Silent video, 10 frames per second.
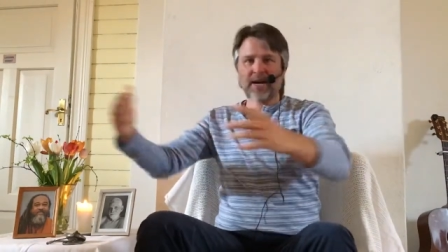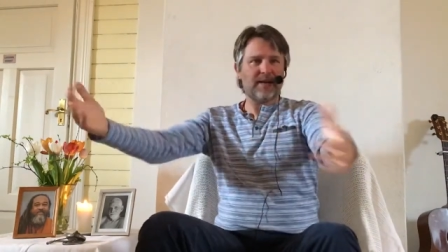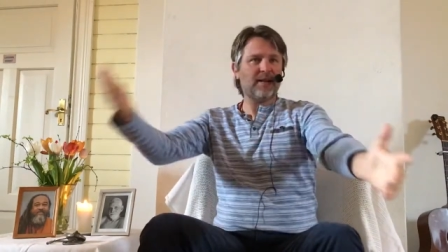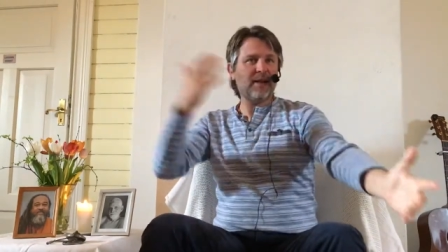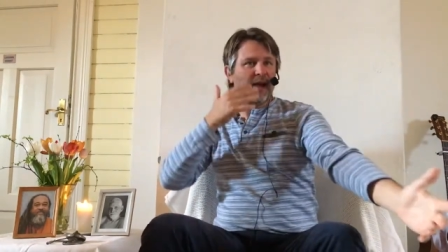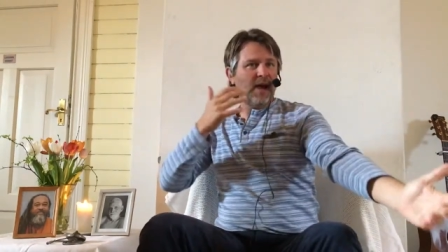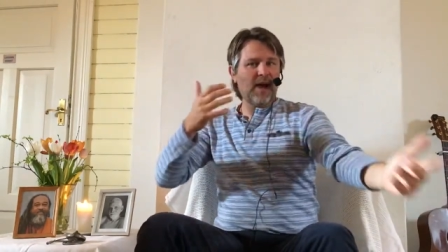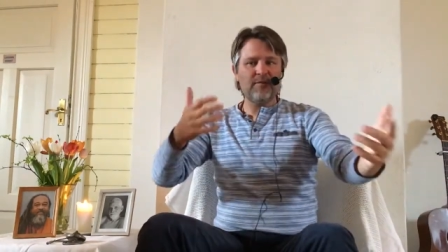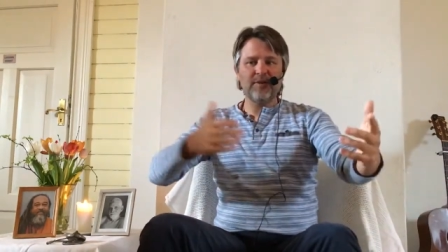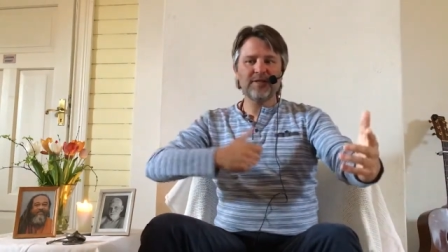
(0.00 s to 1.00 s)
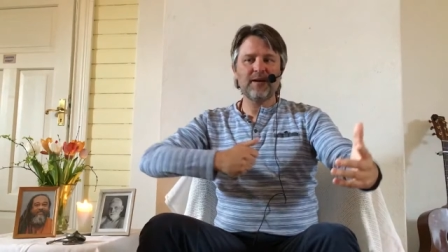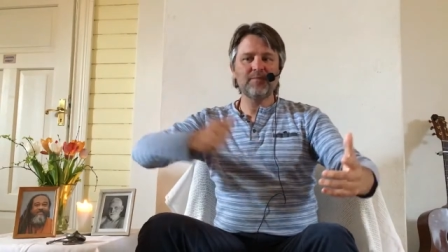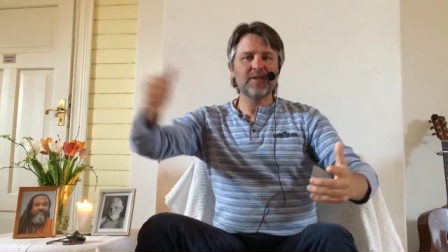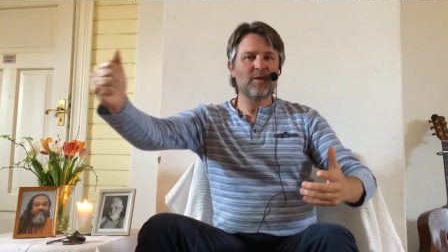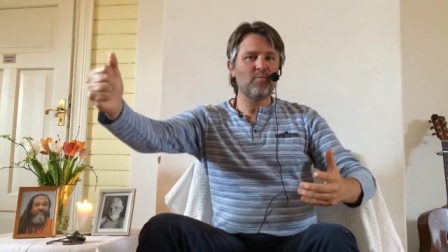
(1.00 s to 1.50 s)
And every
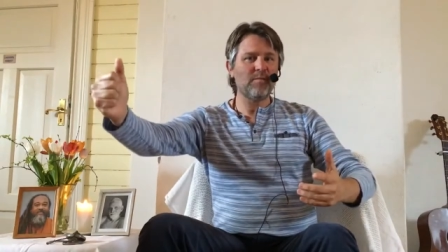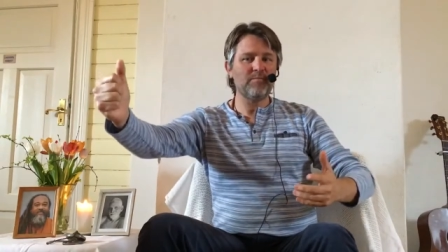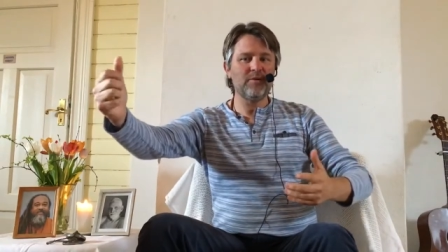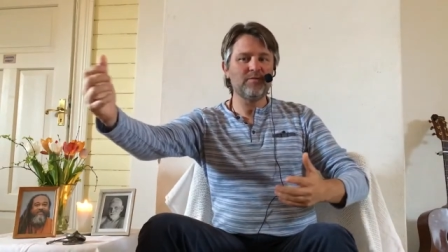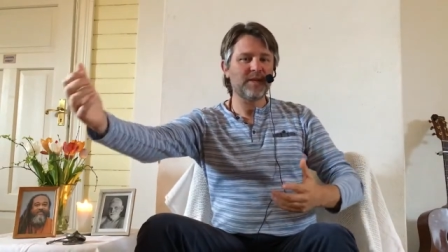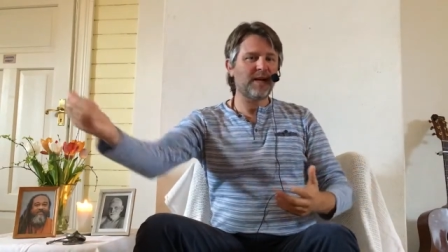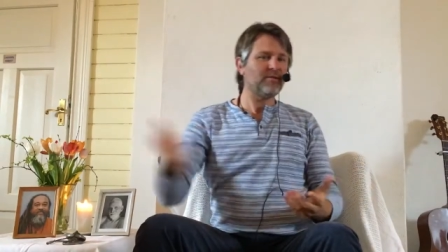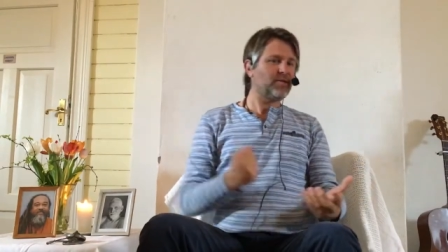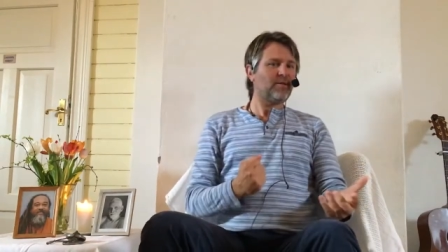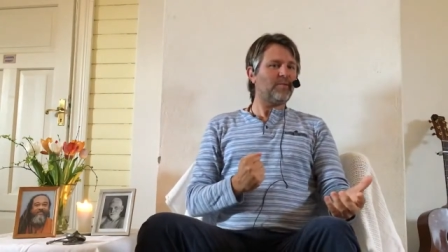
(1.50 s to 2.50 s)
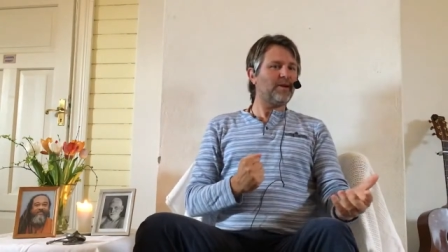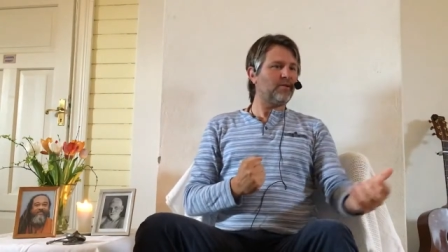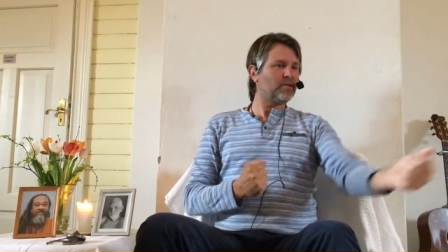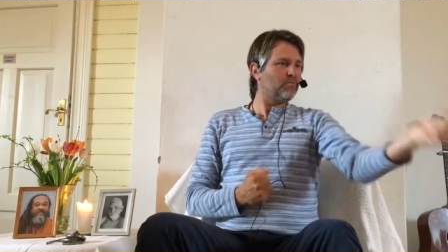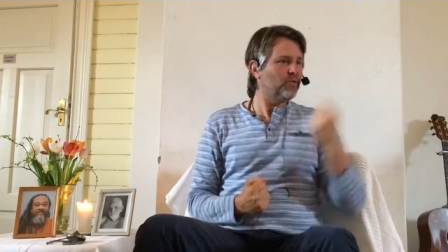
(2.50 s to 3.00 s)
time someone moves out, someone
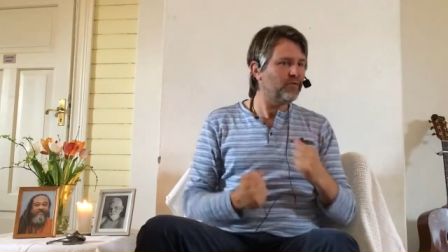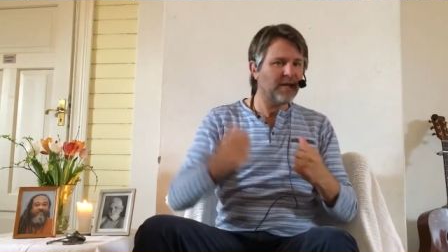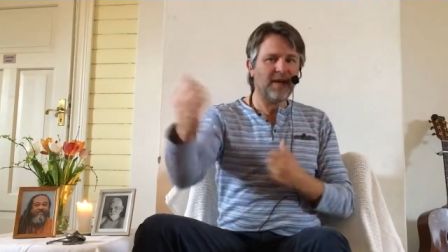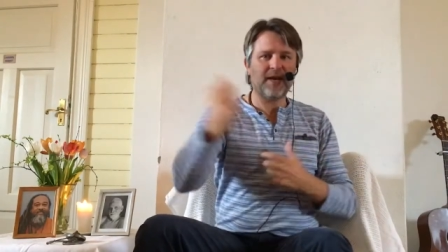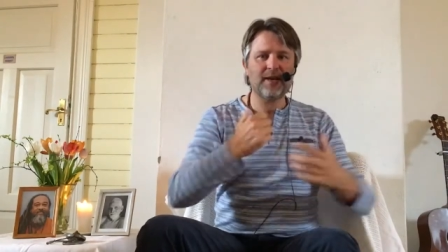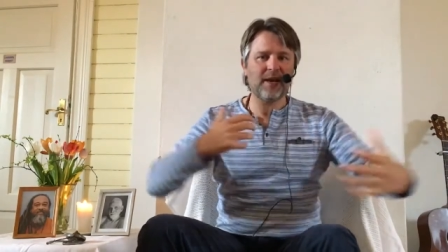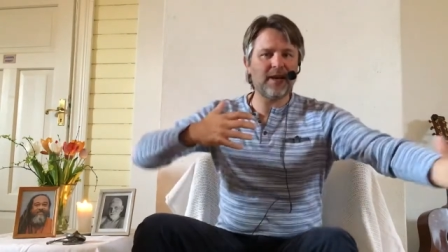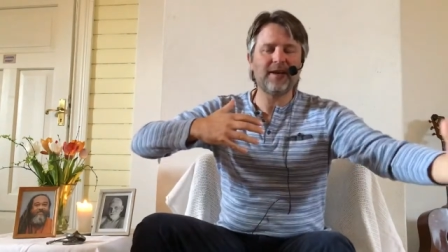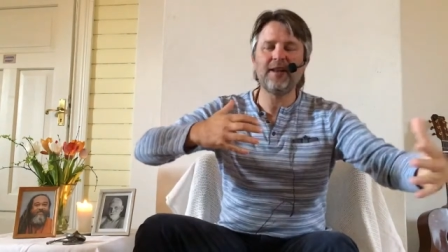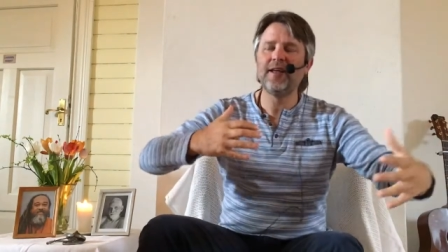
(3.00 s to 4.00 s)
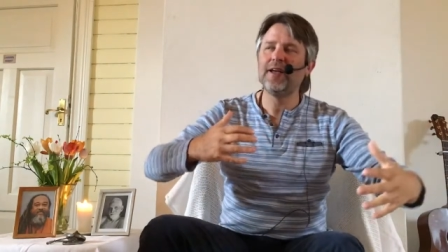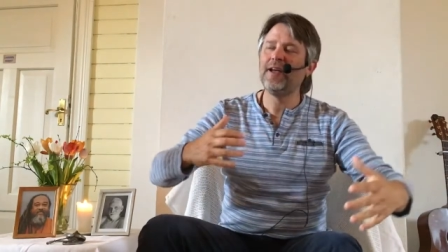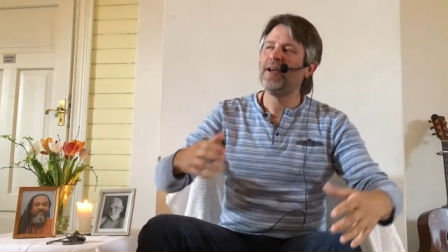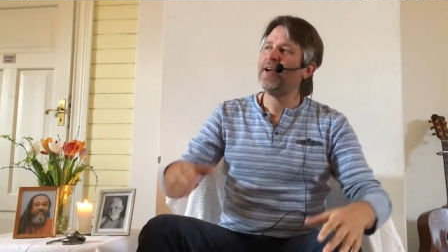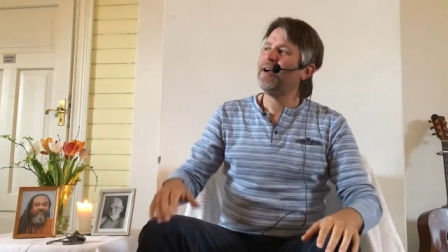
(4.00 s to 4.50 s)
else moves in, and
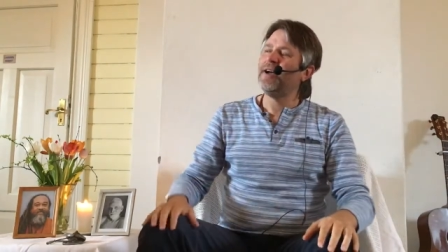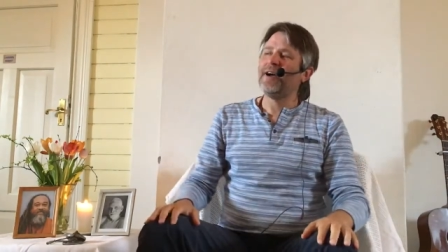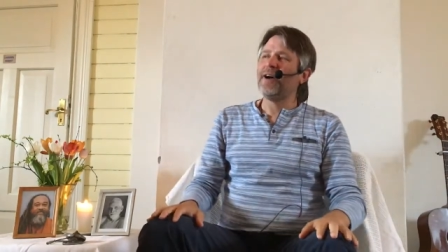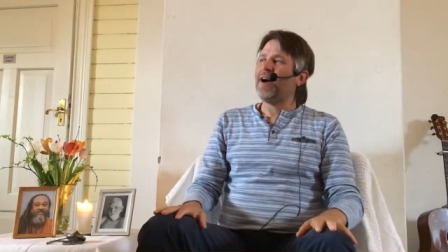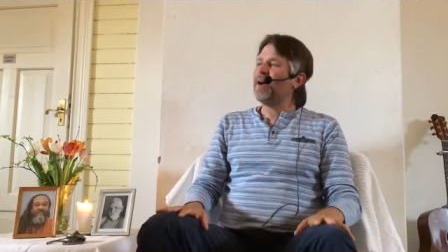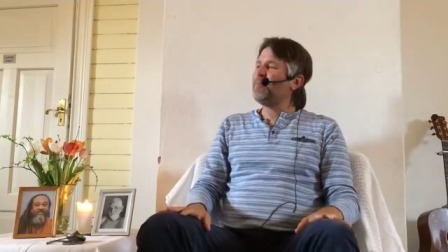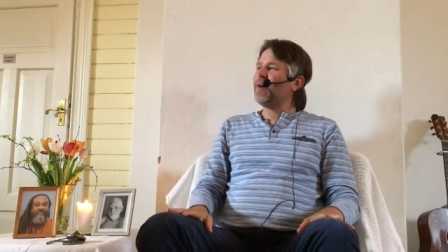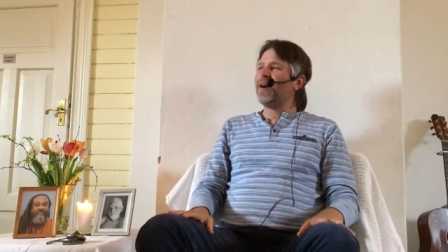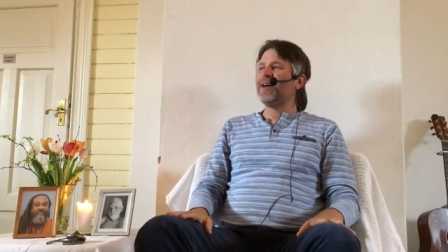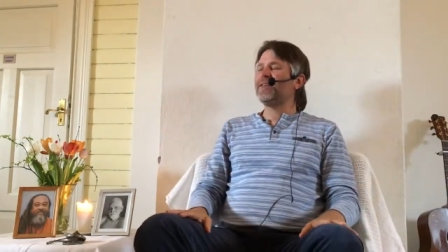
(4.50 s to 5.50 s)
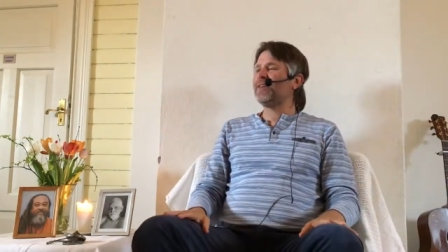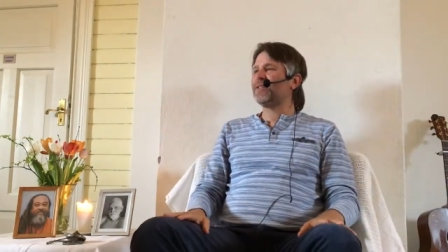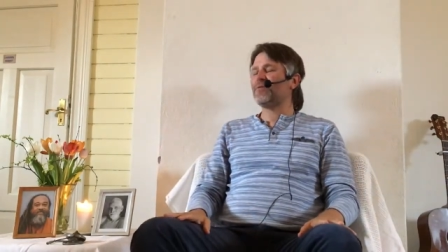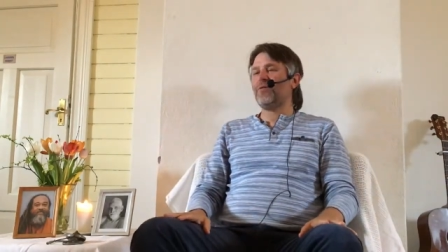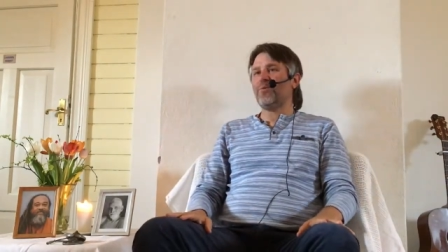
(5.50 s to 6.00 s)
I
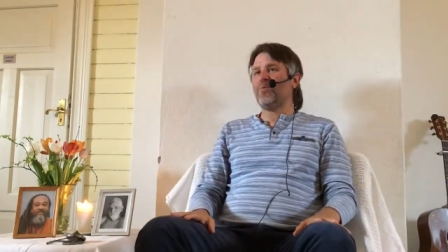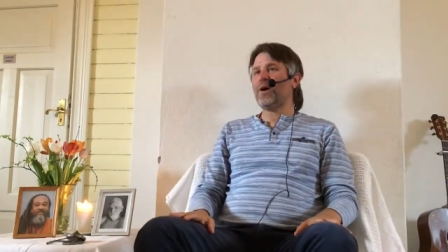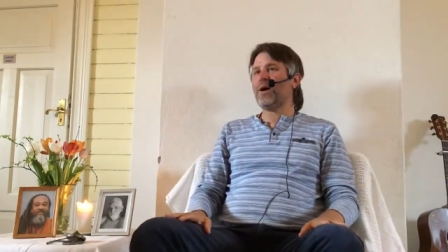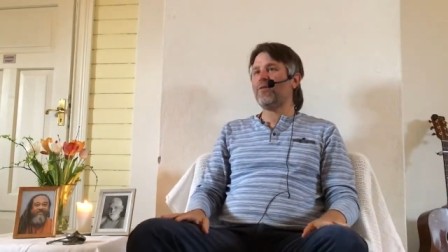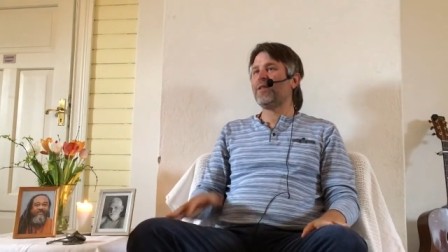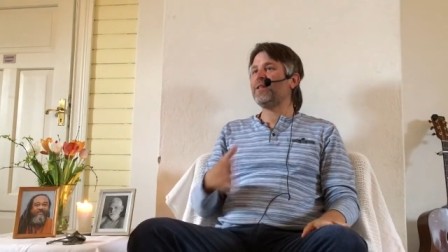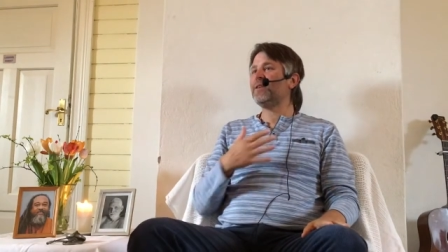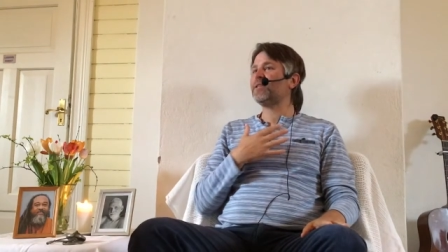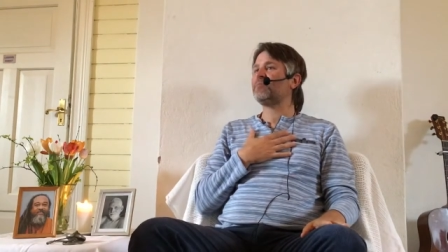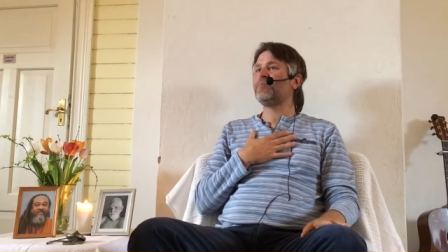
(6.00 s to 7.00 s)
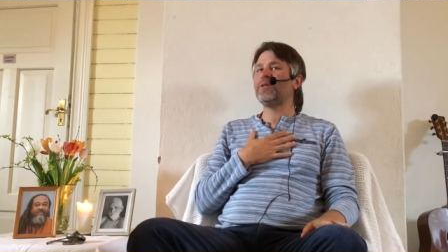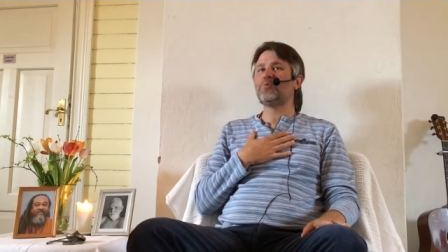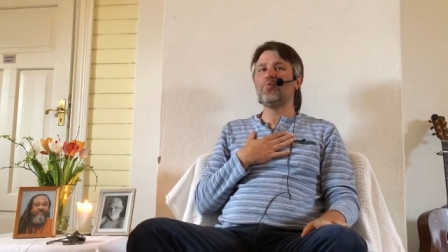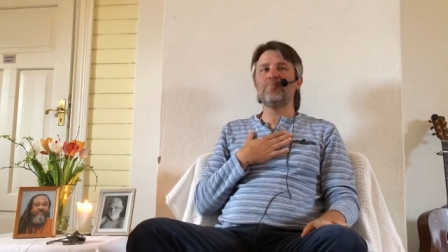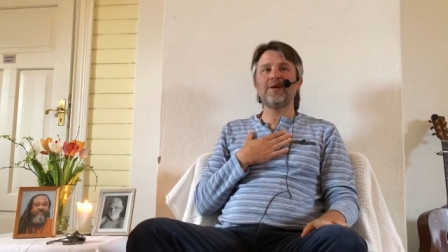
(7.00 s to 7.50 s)
just thought, wow, this,
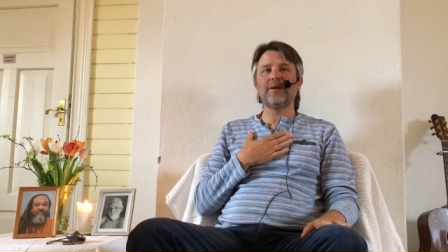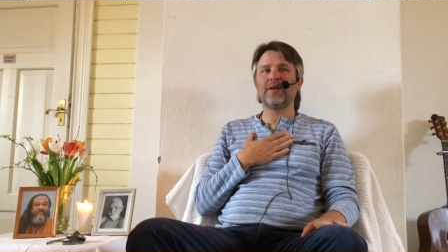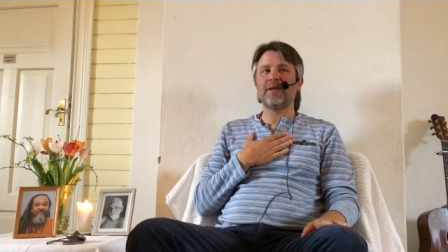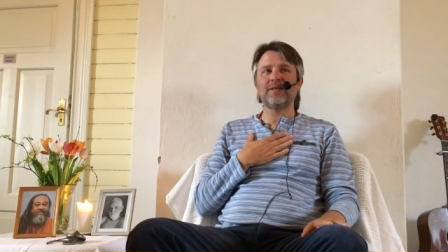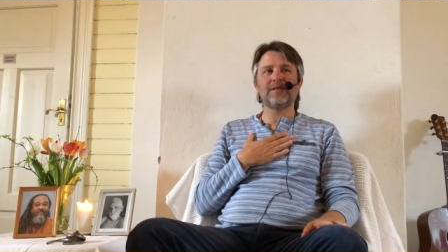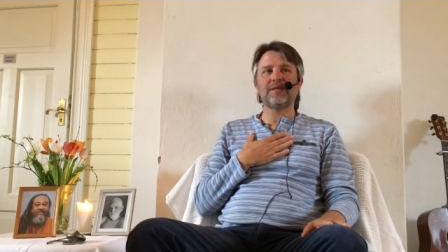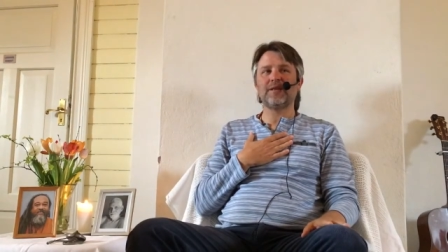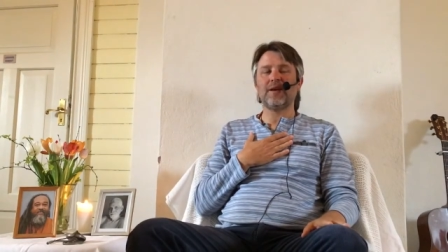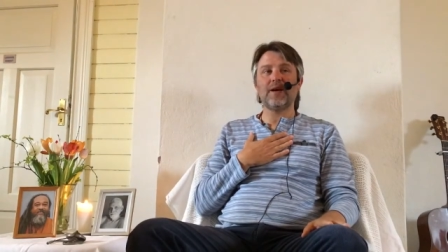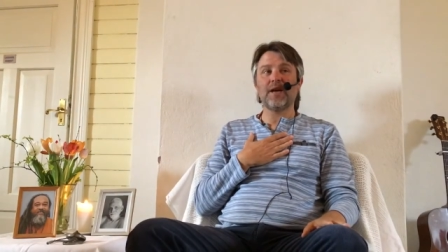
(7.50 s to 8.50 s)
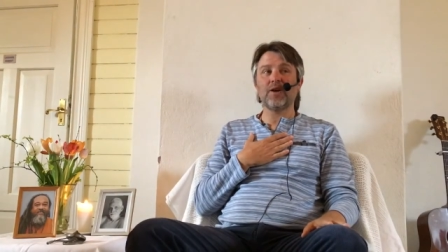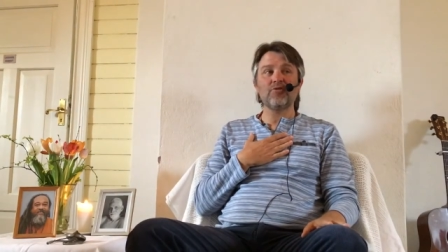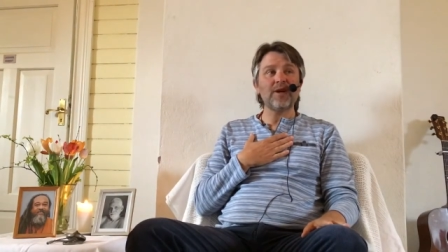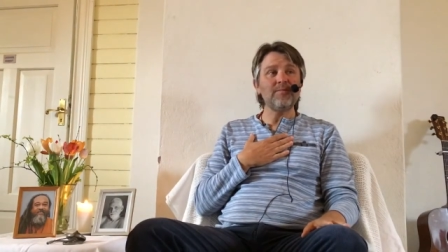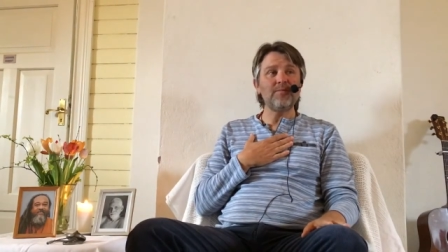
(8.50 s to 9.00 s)
this woman is
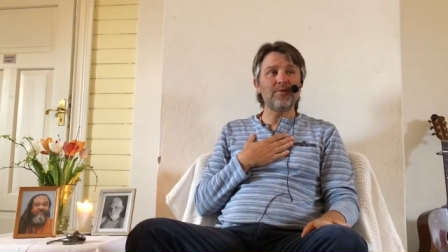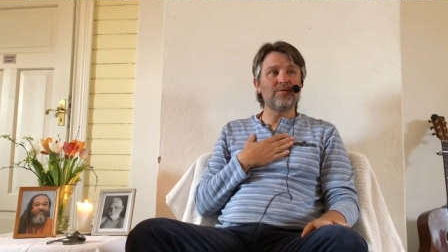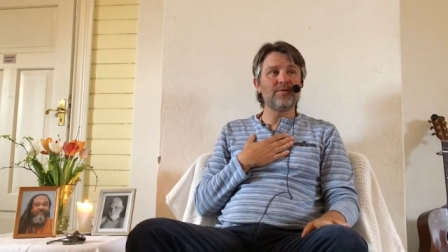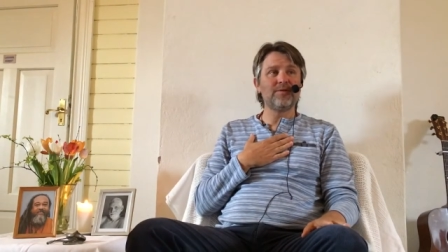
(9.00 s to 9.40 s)
incredible.